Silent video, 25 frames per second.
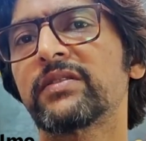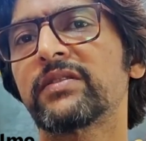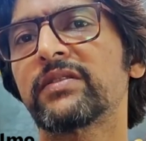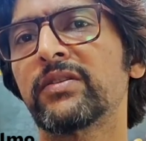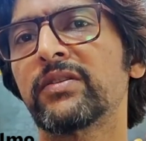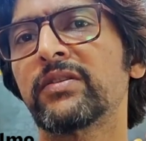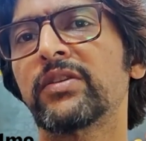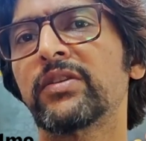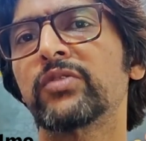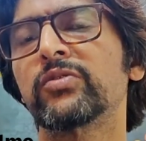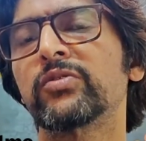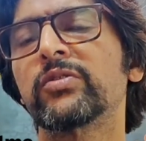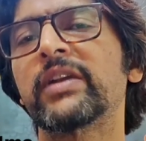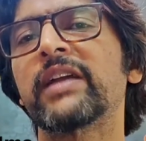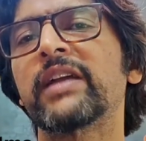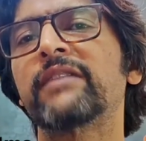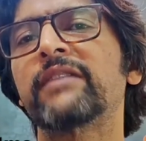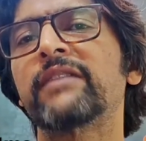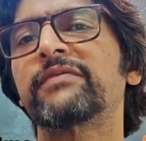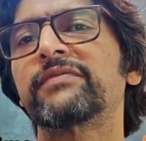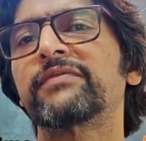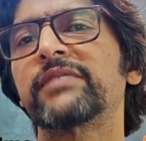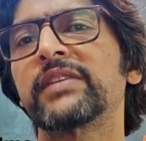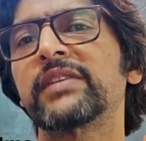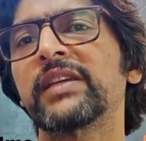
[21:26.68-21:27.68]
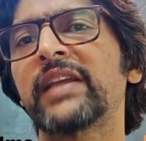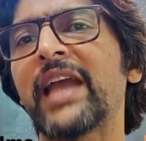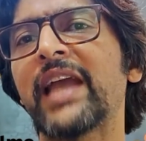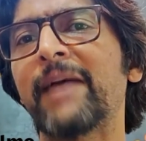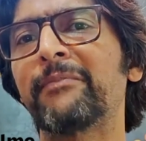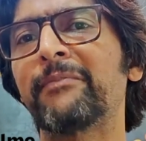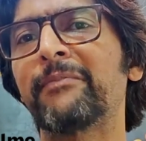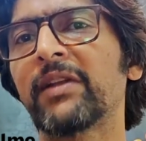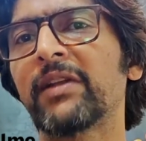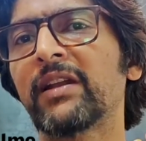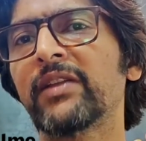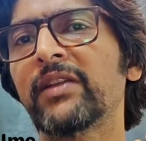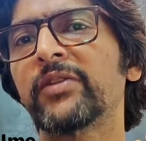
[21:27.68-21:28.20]
you don't have the
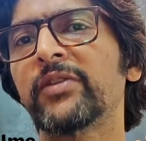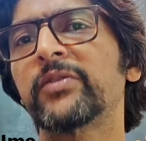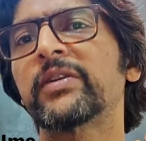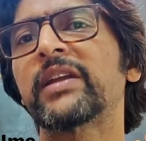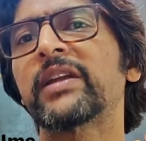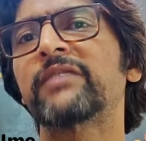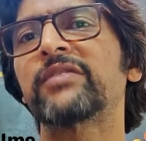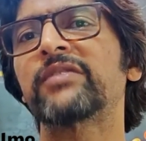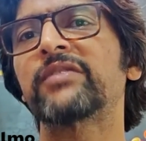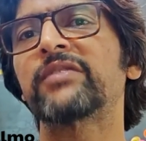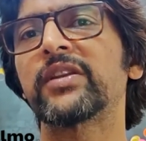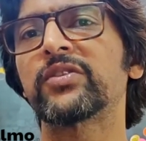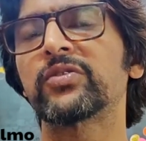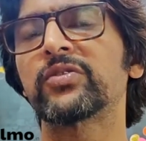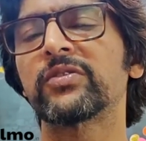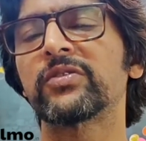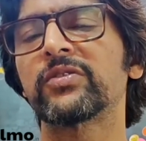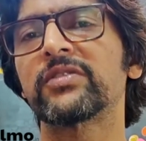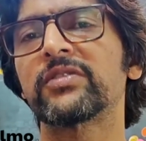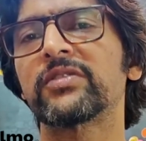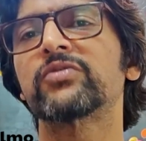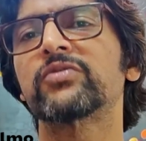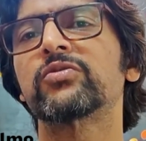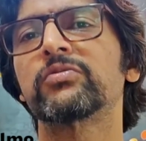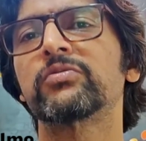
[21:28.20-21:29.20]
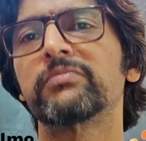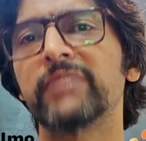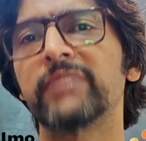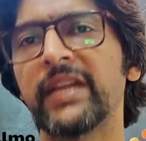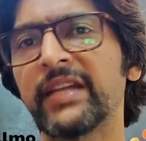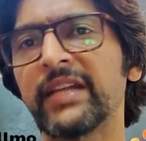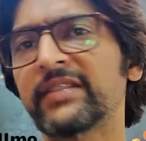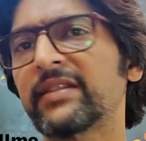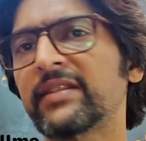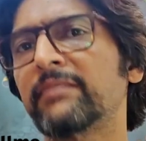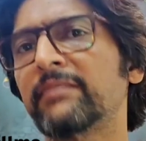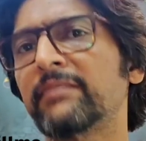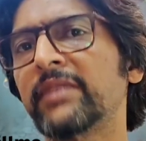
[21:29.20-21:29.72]
capital, you don't have the resources to bring
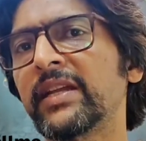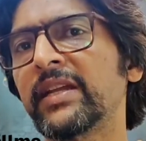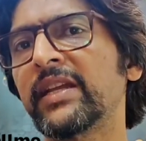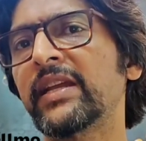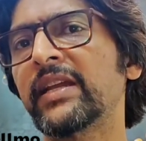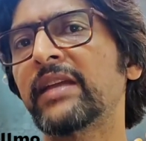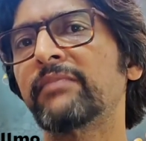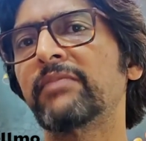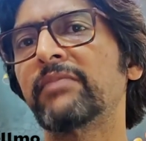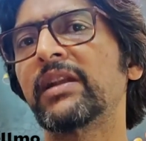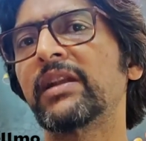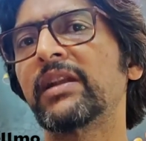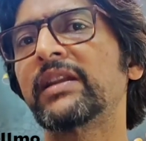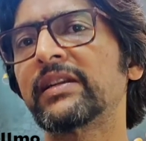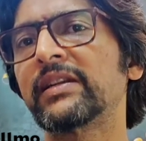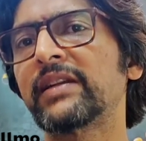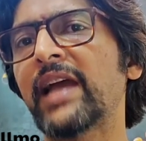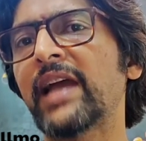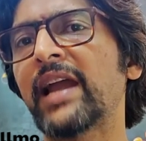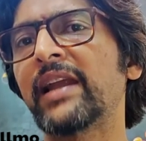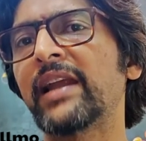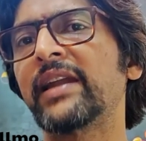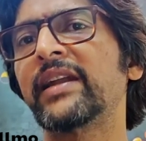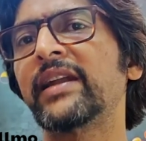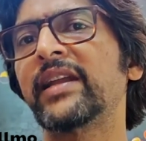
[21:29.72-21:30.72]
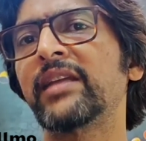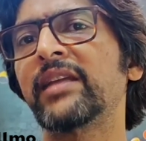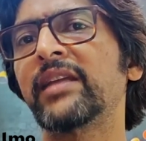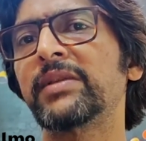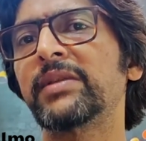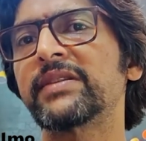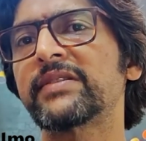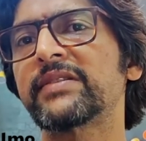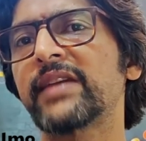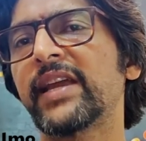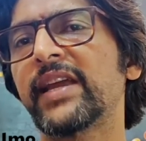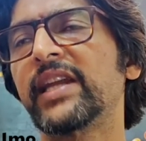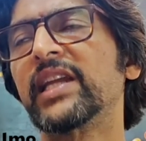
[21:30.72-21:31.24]
somebody and build a talent team
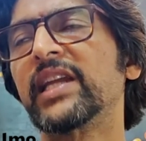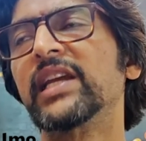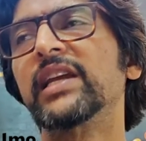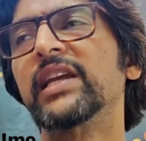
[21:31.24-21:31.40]
inside.